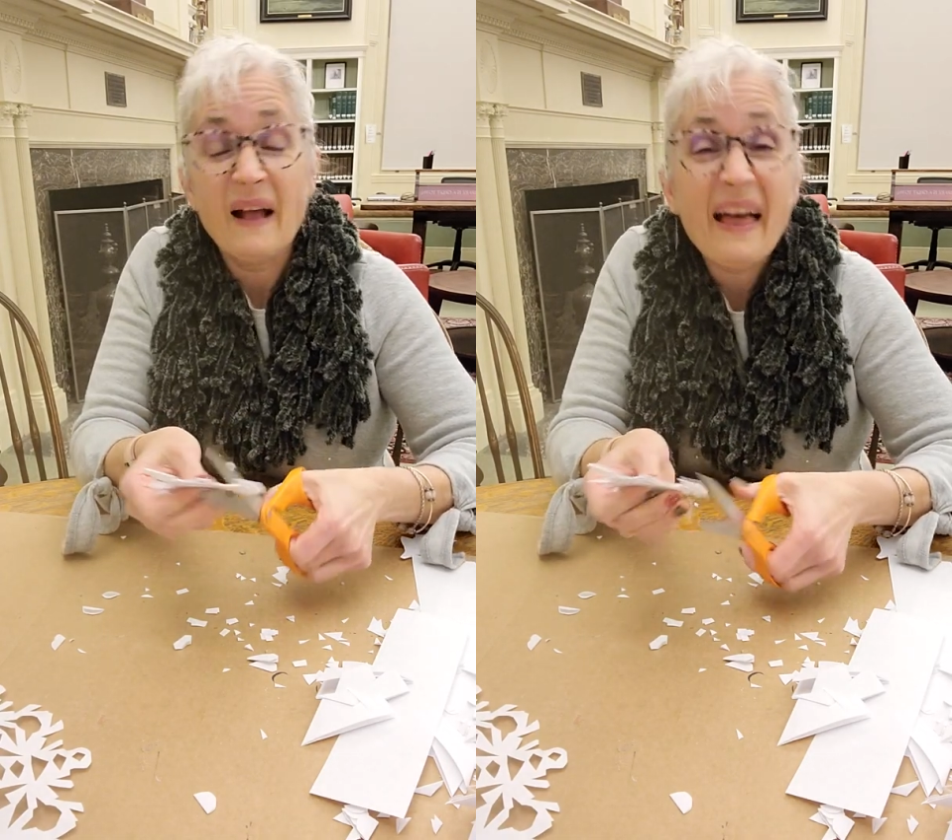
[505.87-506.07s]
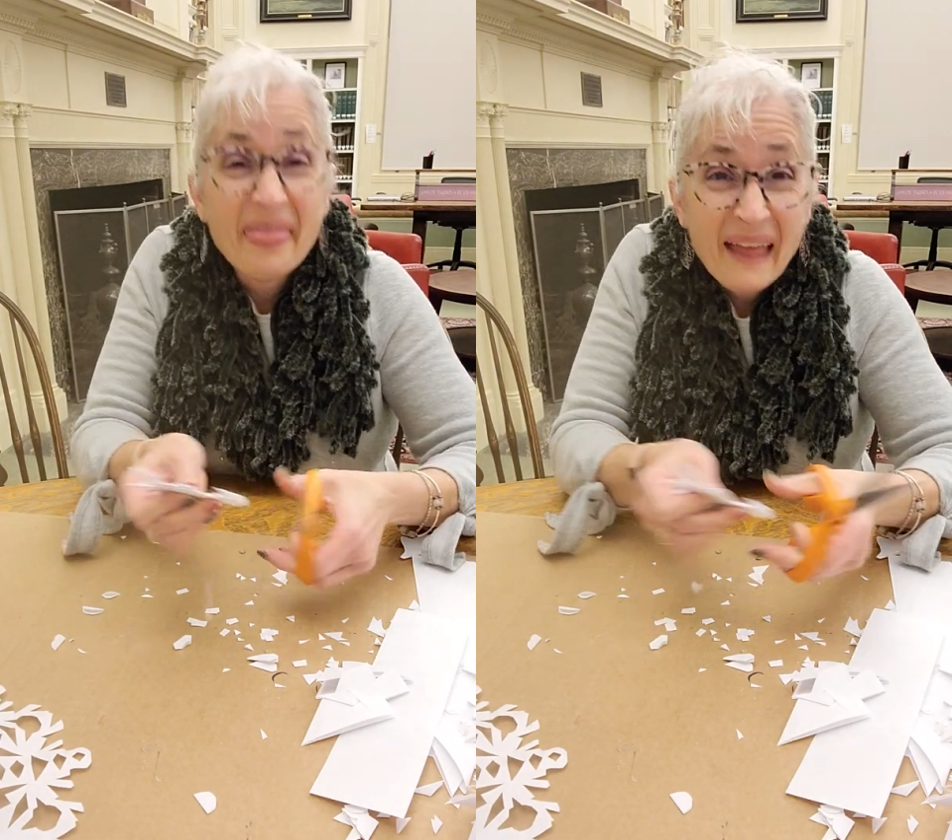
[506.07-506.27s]

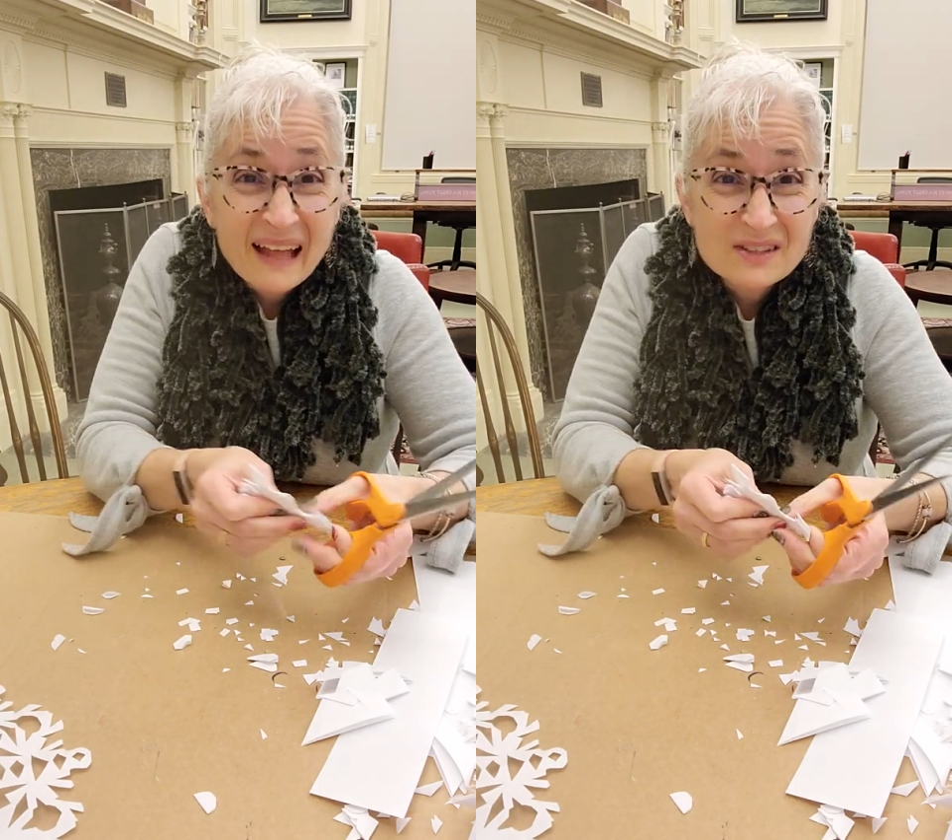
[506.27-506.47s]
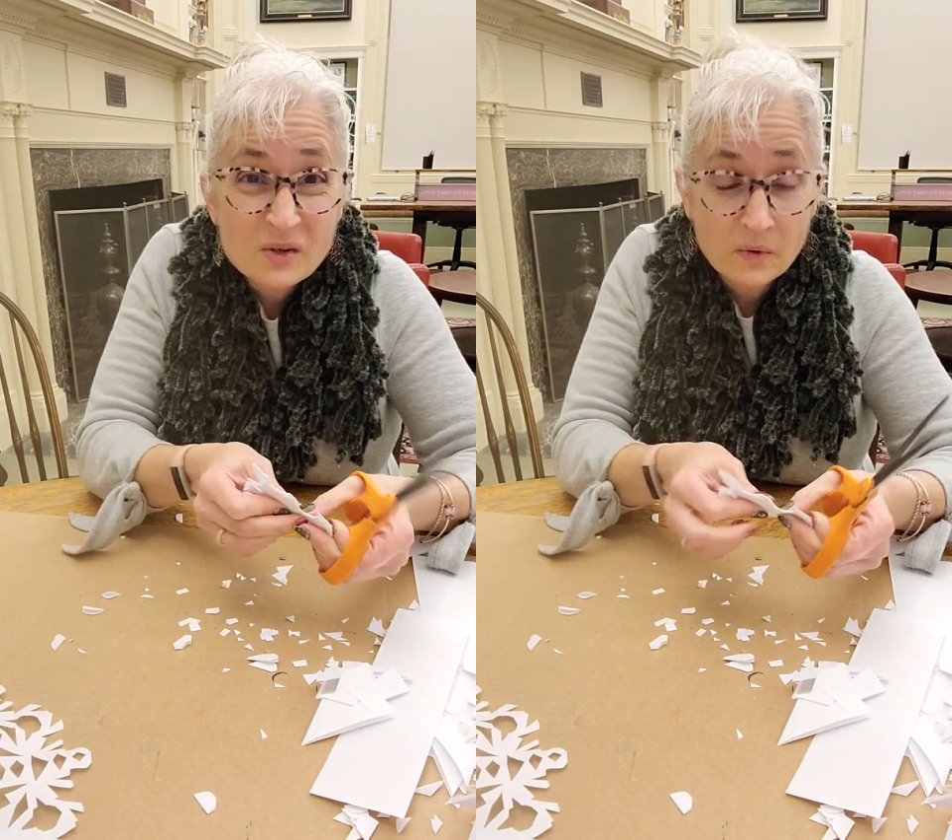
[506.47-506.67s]
And
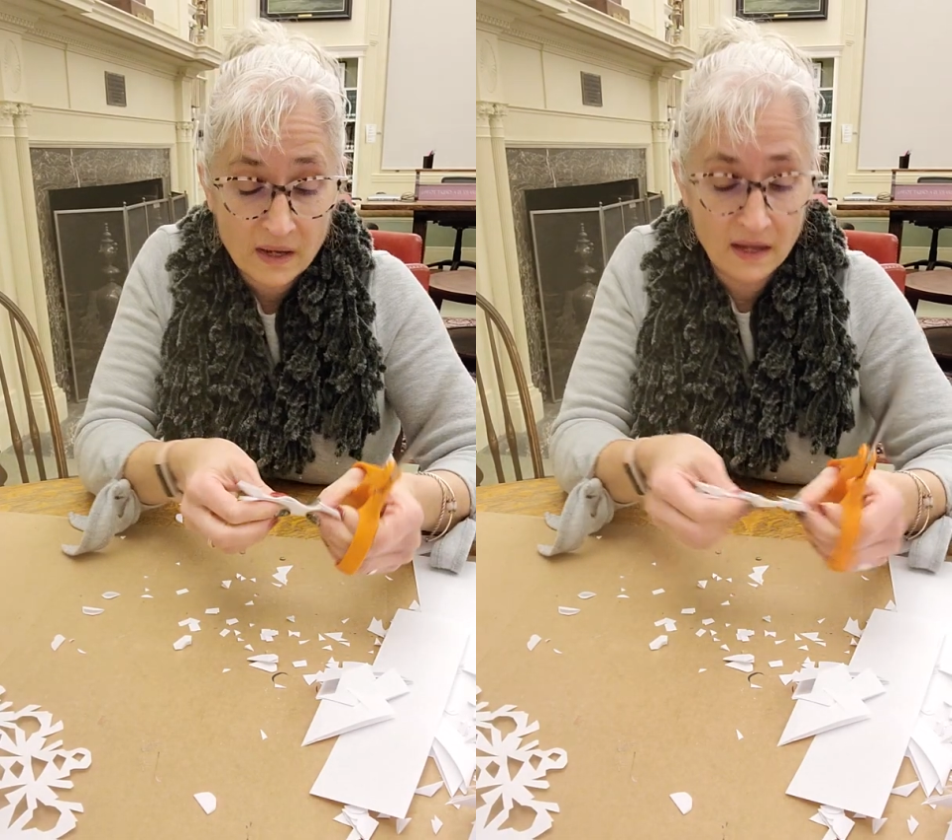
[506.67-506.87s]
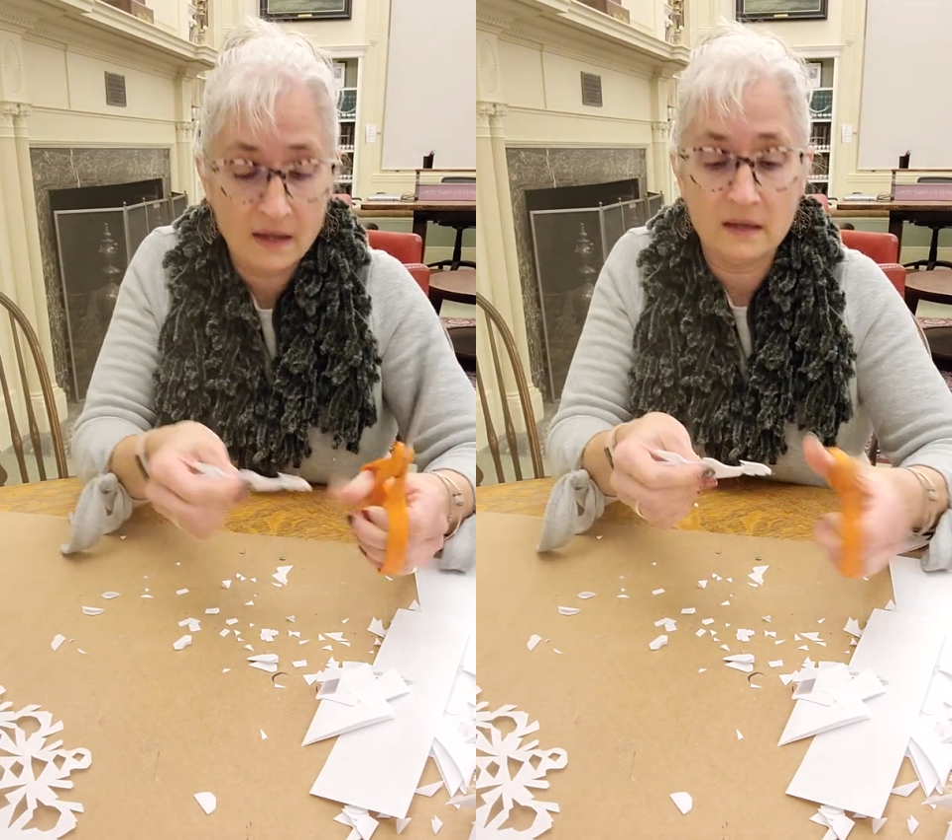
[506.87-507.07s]
that's
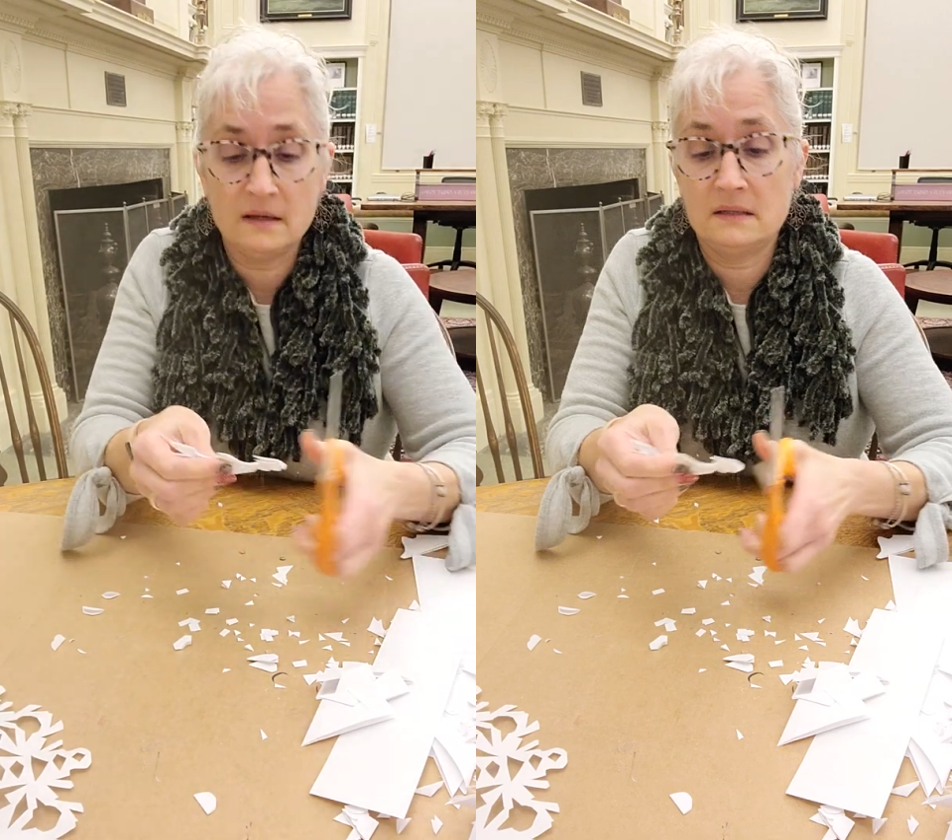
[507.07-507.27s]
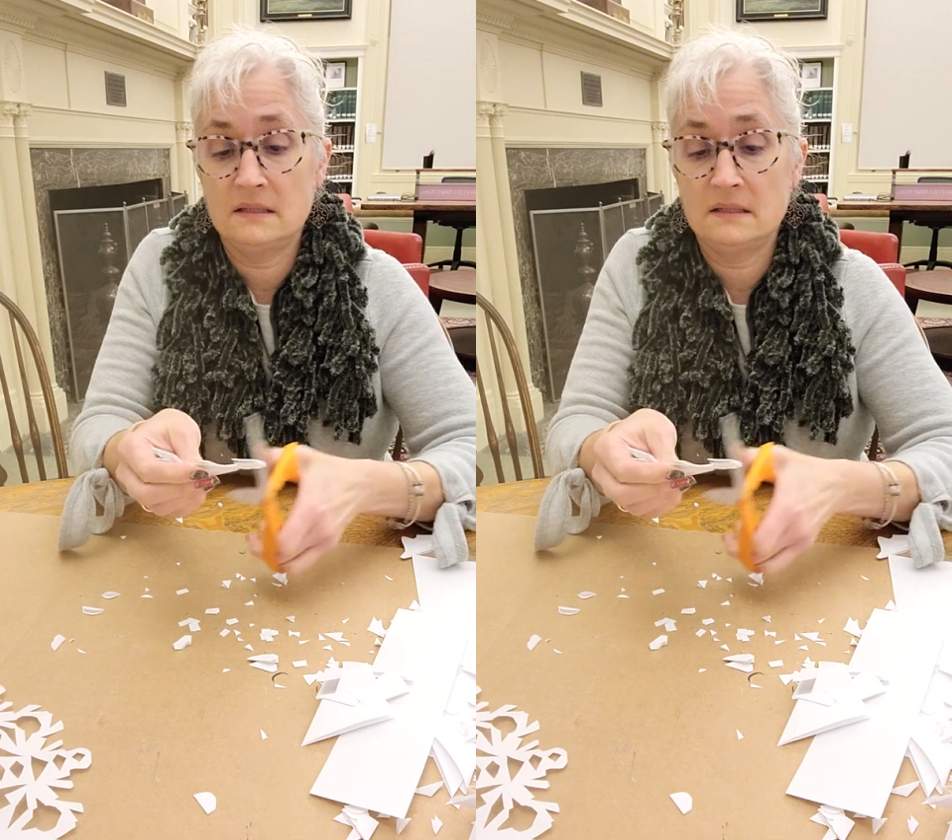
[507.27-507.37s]
okay, because